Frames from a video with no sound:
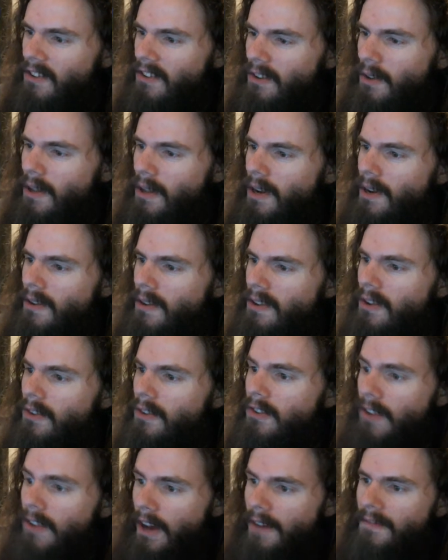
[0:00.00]
so they're they're
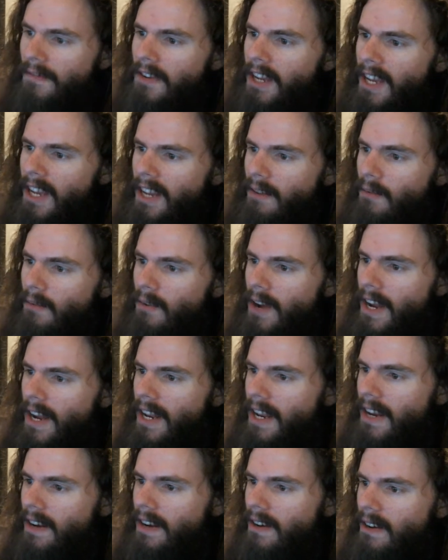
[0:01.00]
softening it right
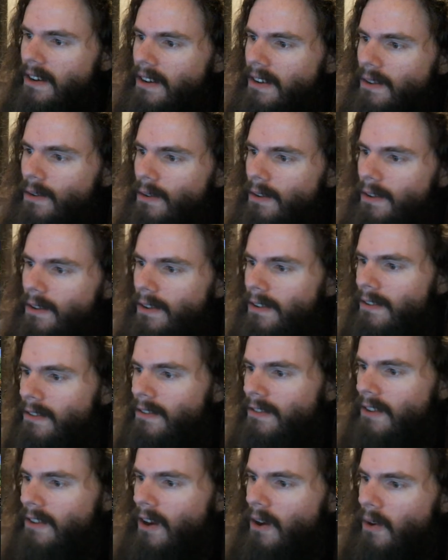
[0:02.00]
here.
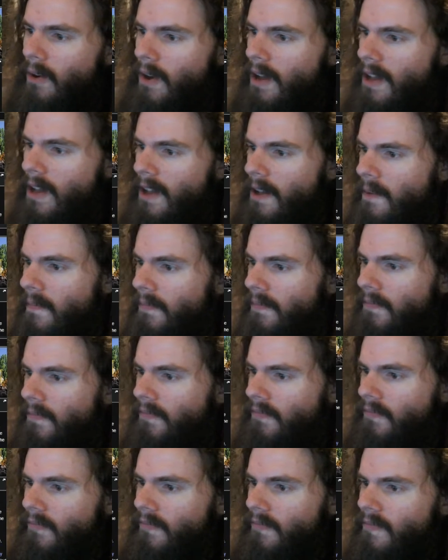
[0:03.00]
So
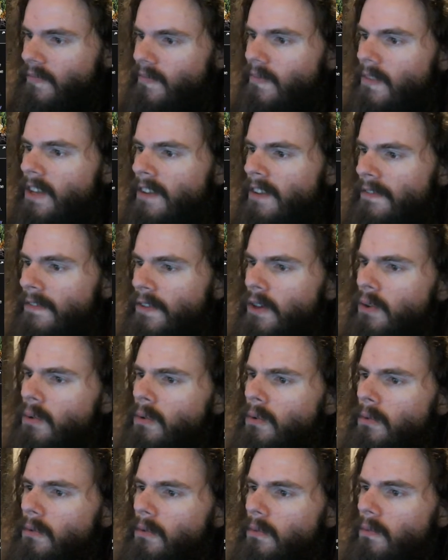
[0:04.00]
if
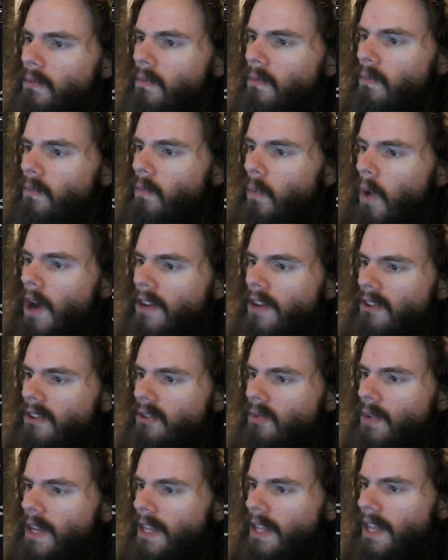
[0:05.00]
you want to
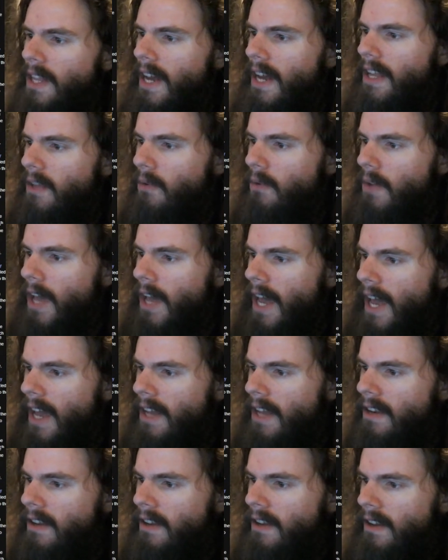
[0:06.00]
read that, you
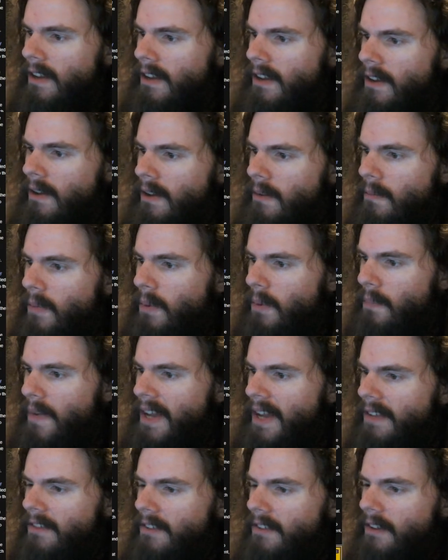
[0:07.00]
can. But
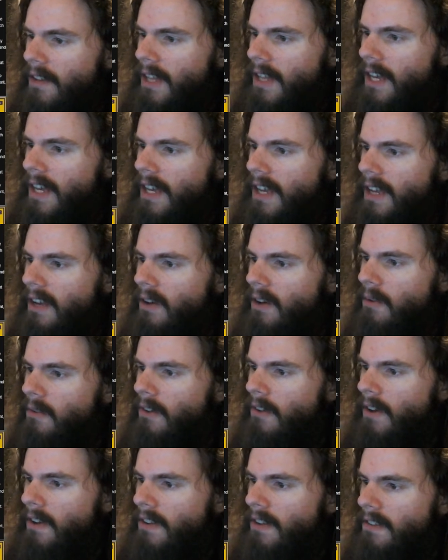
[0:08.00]
basically, it goes
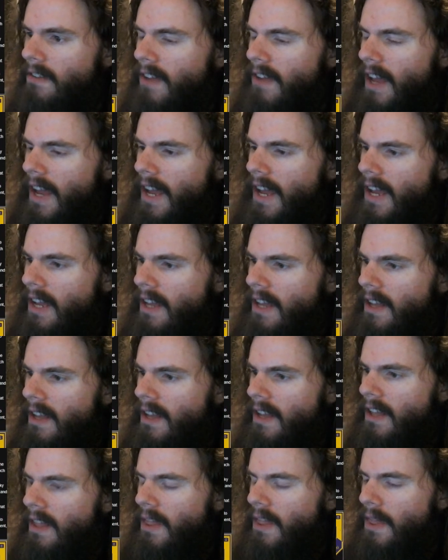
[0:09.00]
on to say
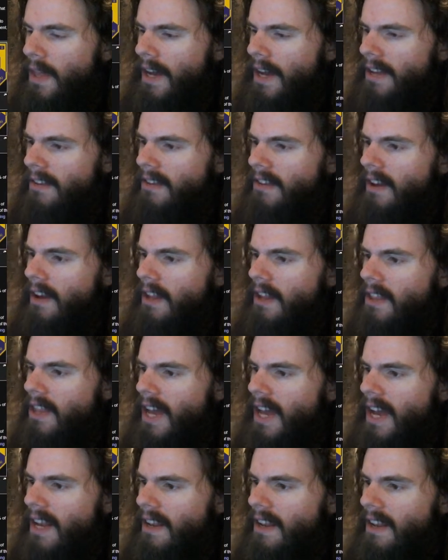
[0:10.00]
that uh,
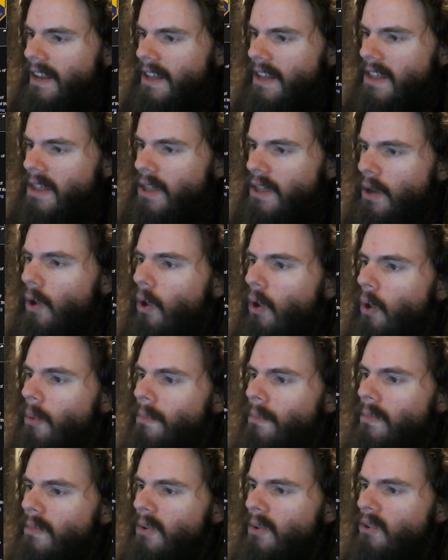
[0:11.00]
that the whole
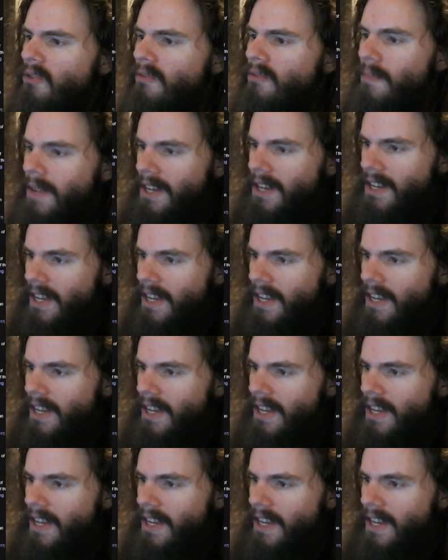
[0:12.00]
movement